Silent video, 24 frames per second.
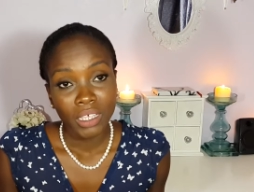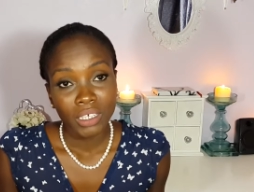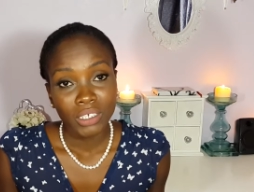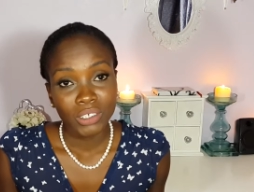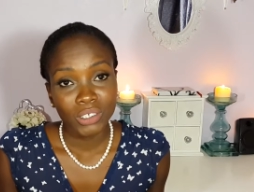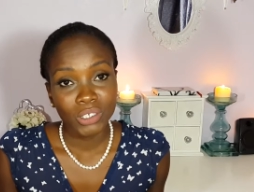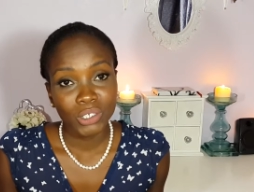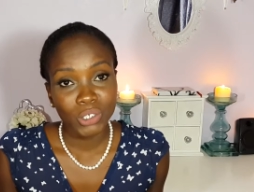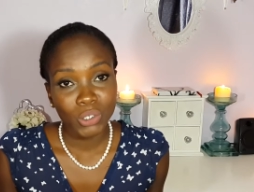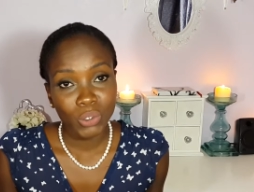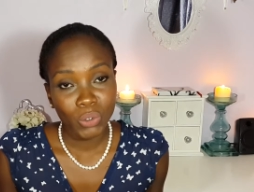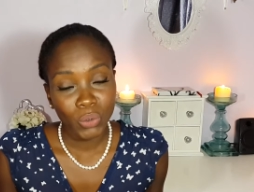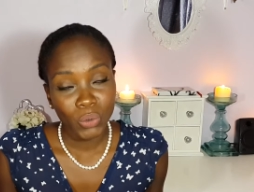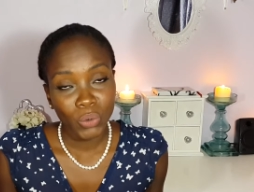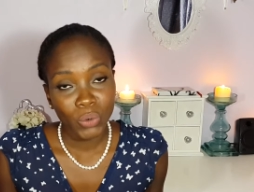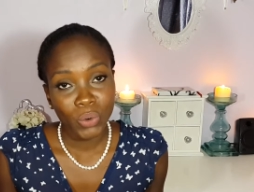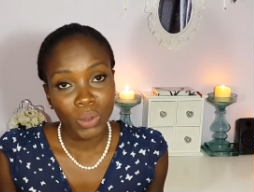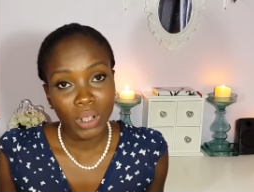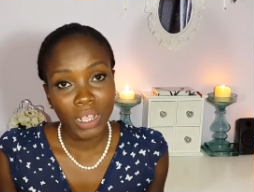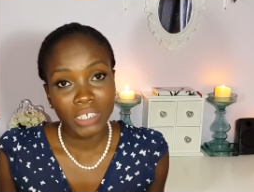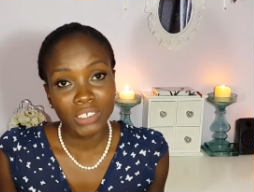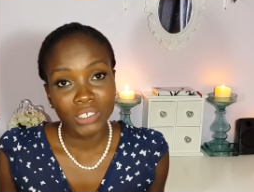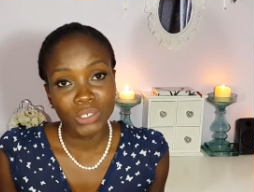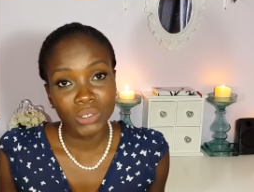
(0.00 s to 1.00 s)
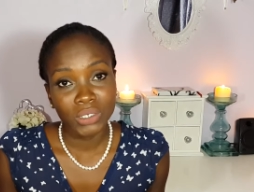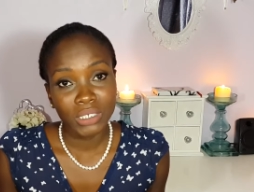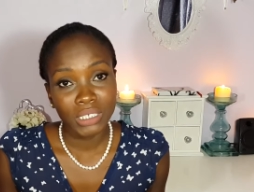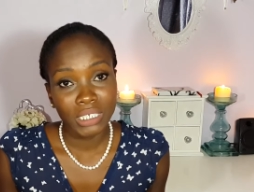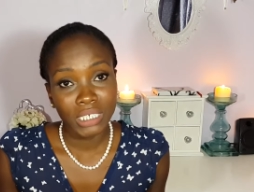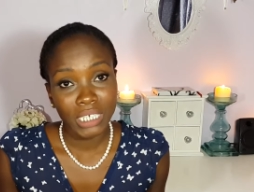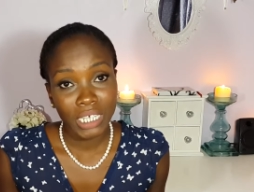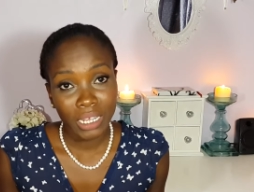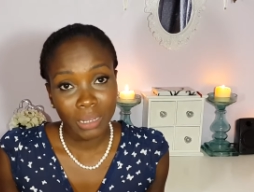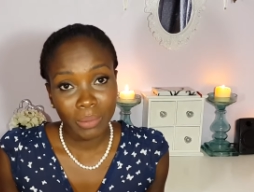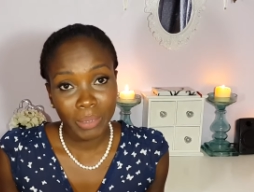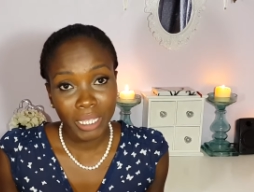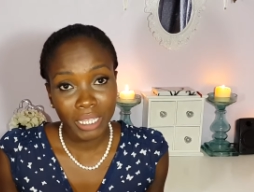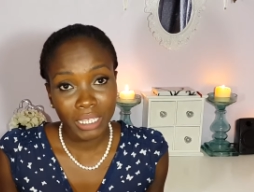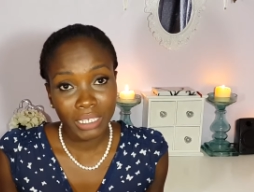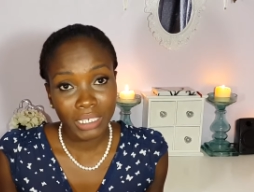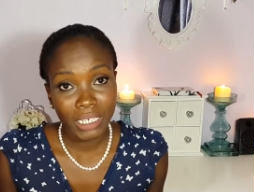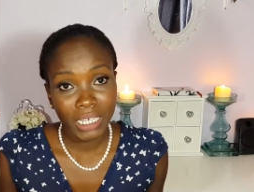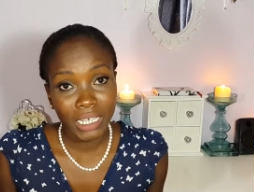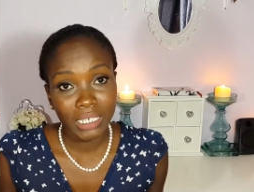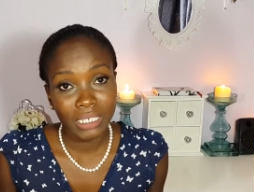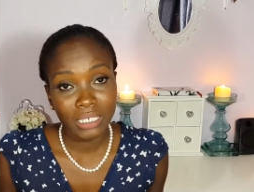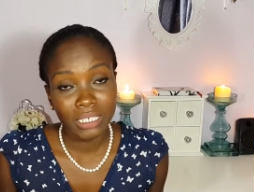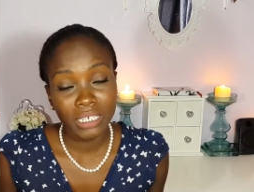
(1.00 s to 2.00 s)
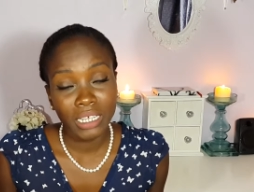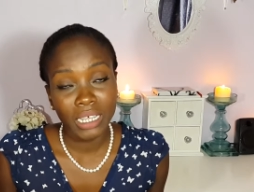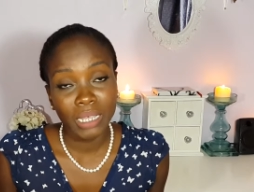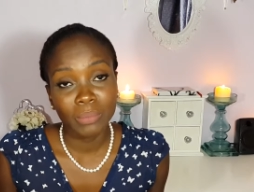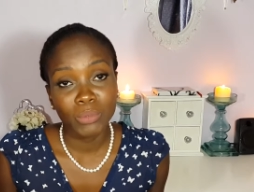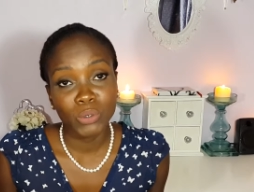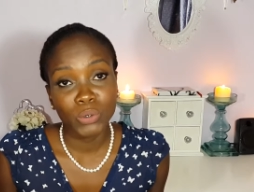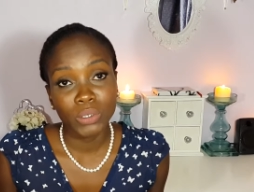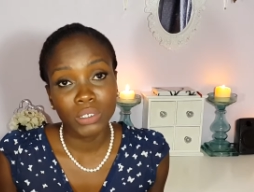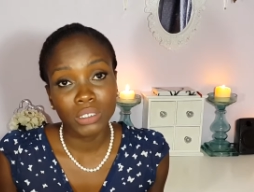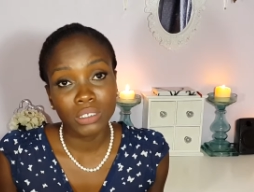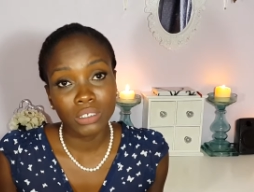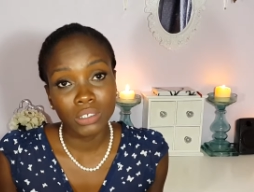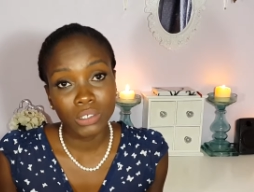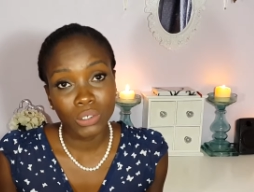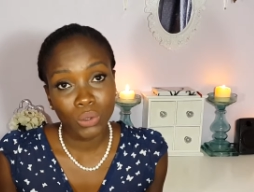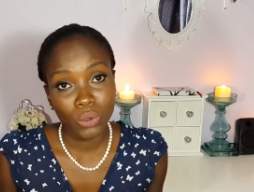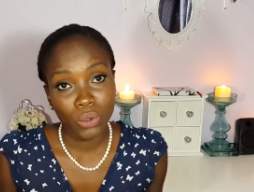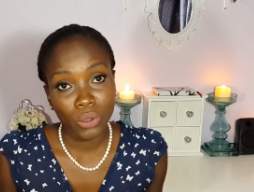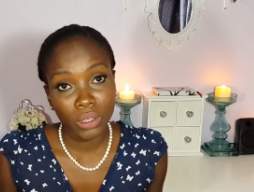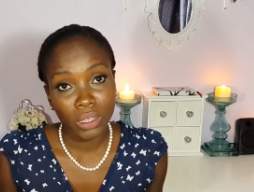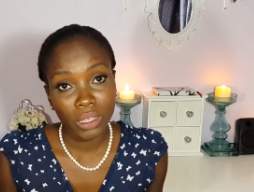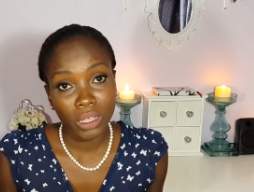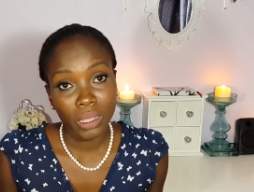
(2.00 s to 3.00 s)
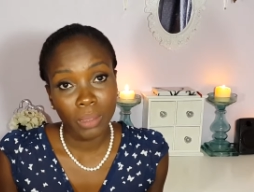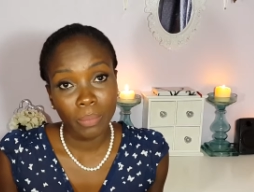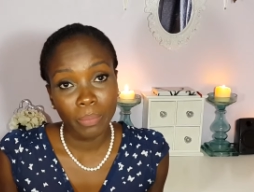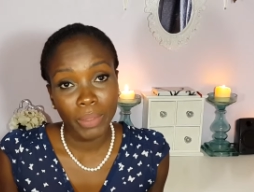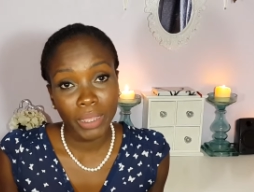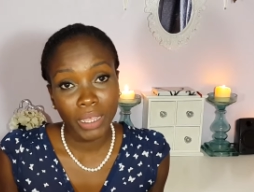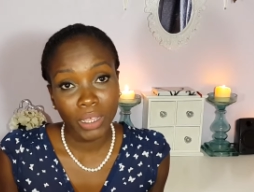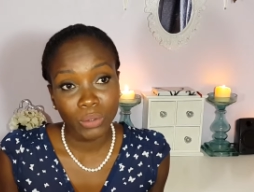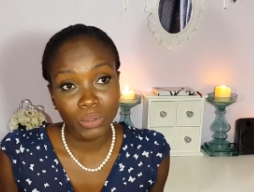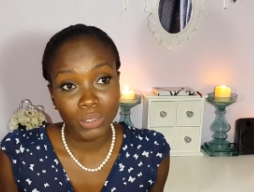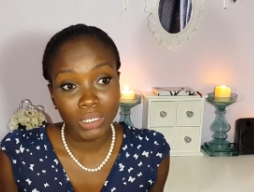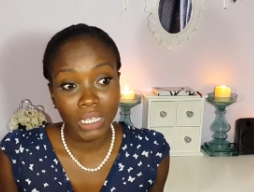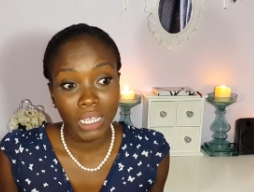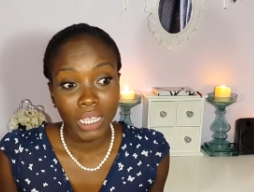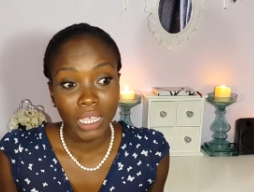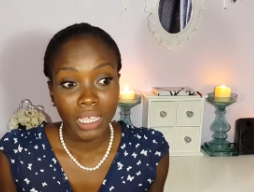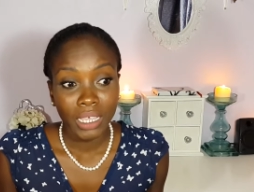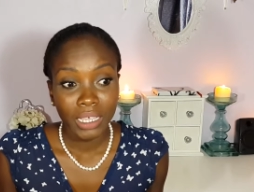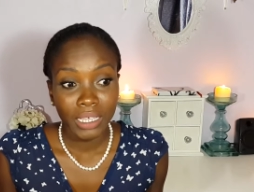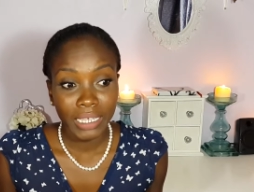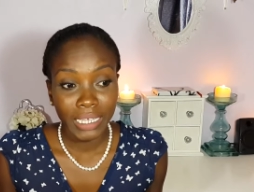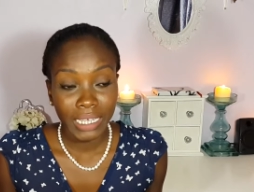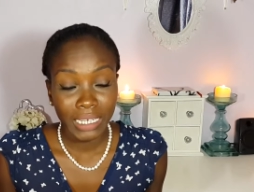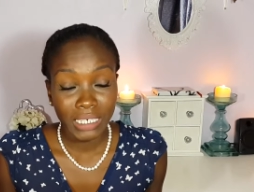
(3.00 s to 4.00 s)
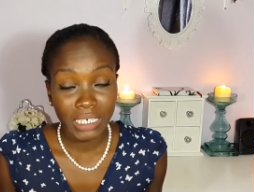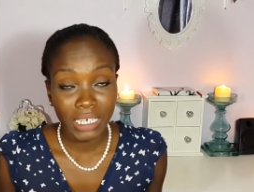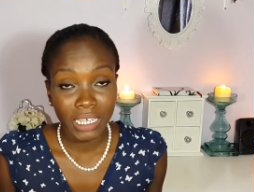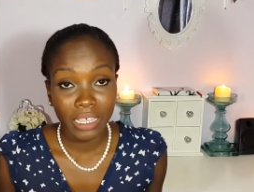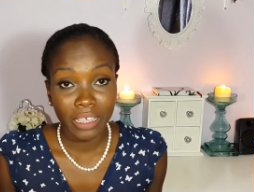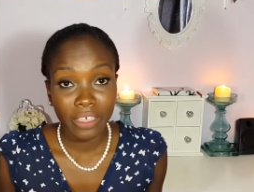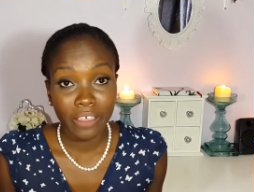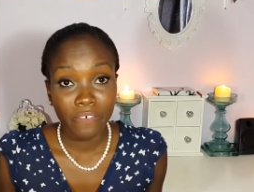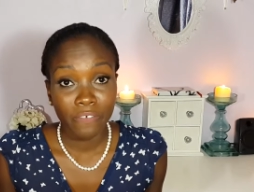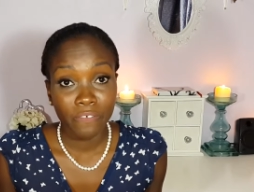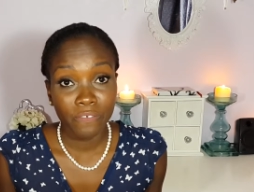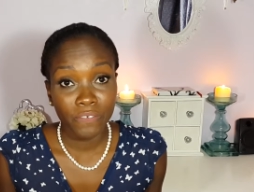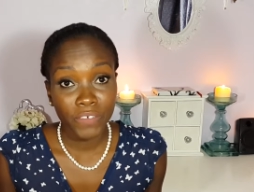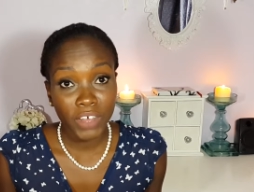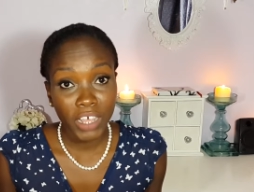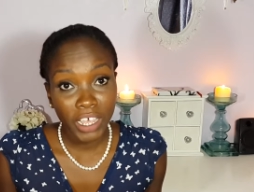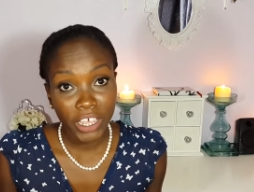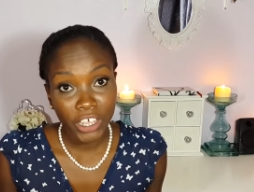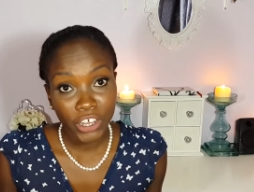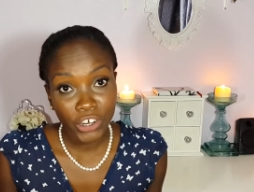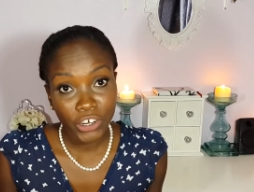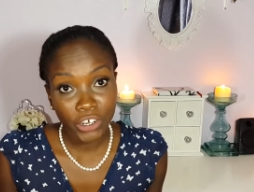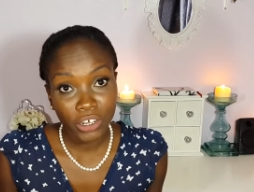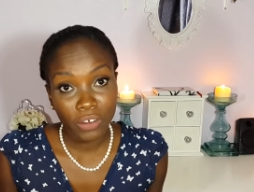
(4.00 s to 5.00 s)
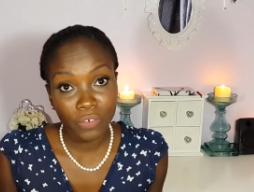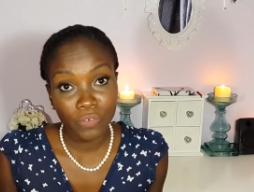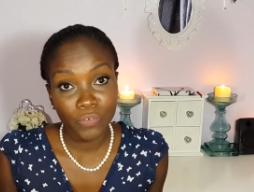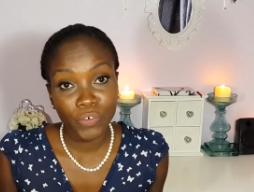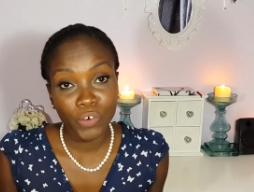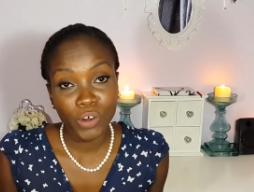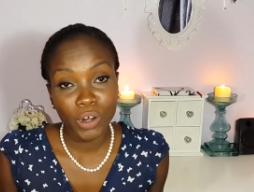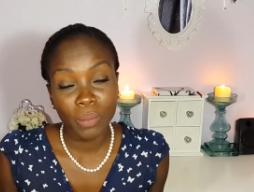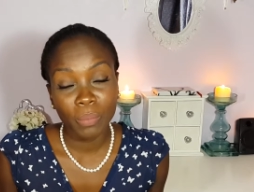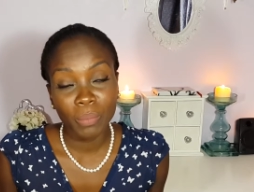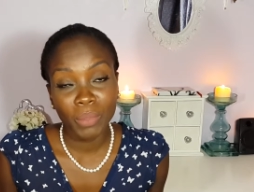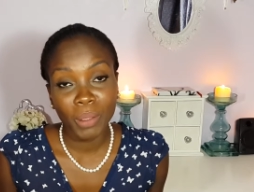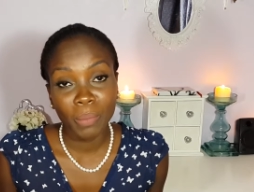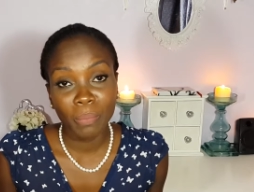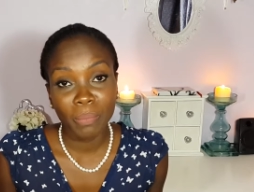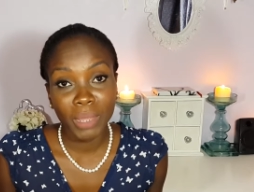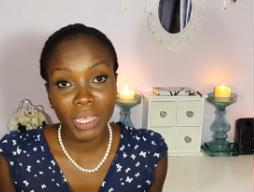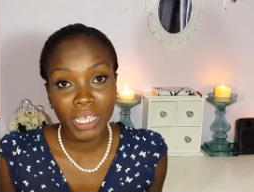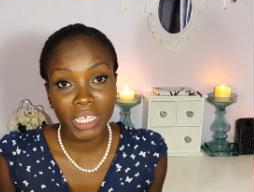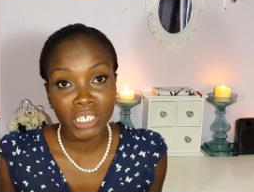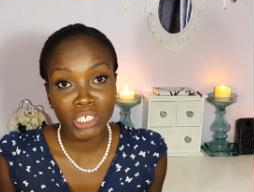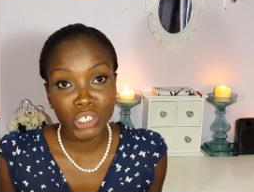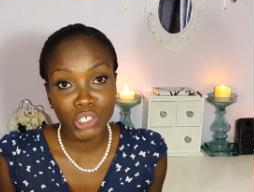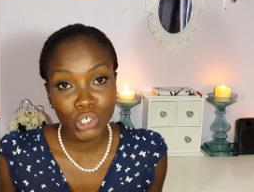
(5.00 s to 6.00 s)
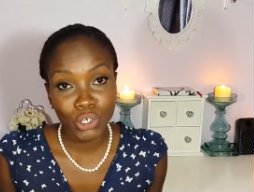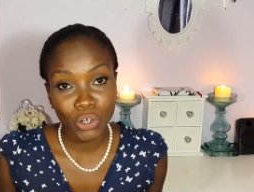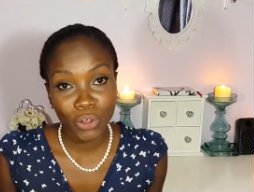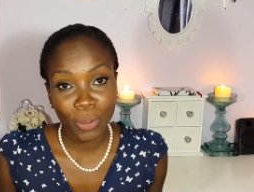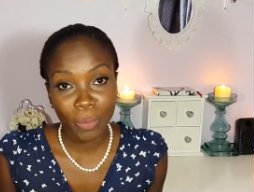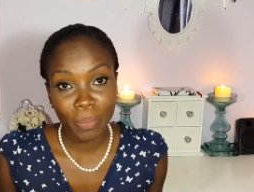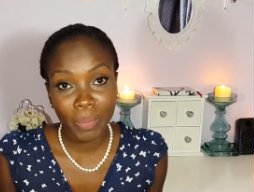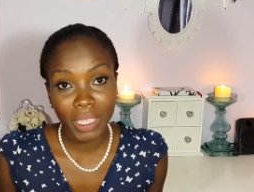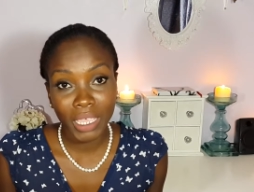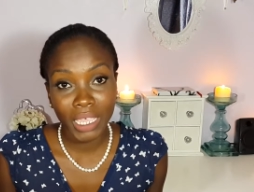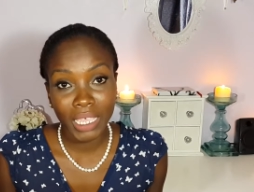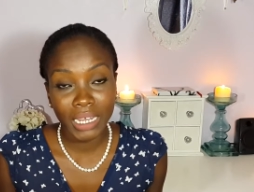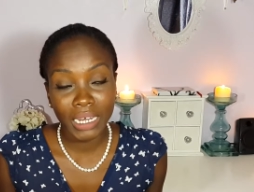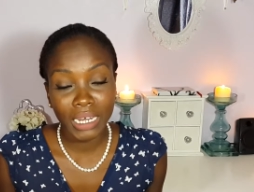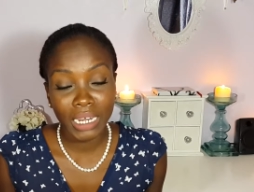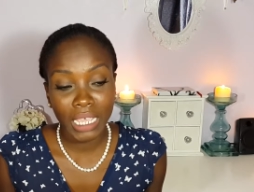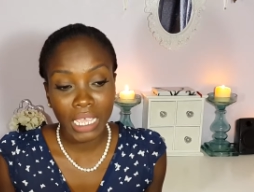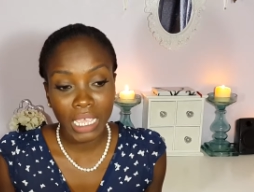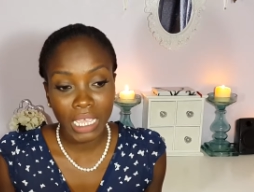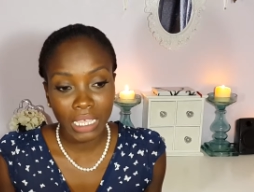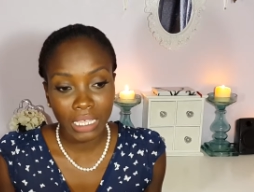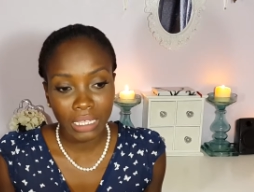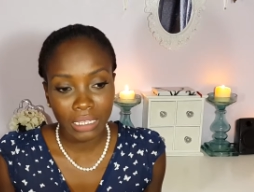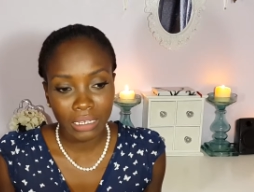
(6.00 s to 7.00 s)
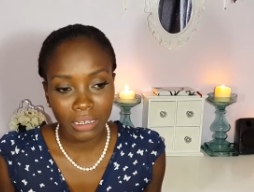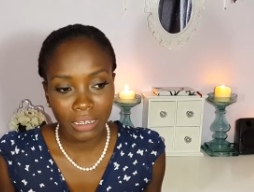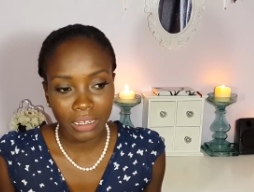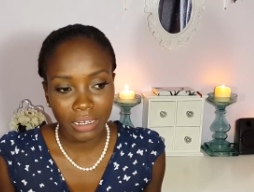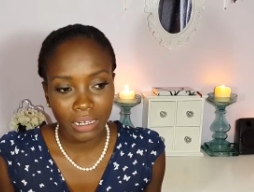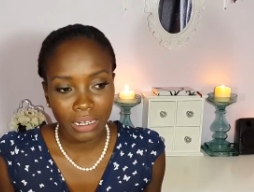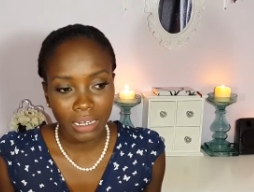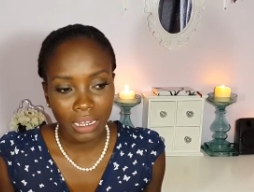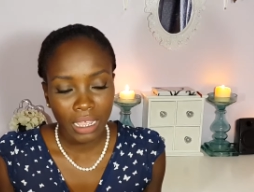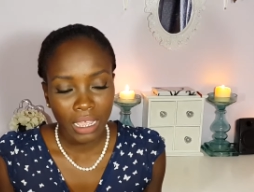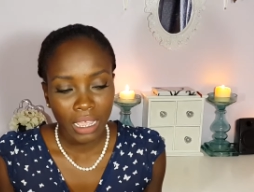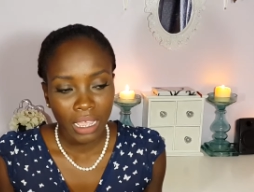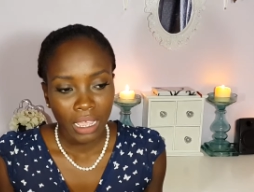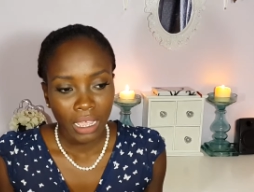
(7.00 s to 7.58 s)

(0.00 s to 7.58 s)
So as you can tell by the title, I'm going to talk about getting fired from my job in England.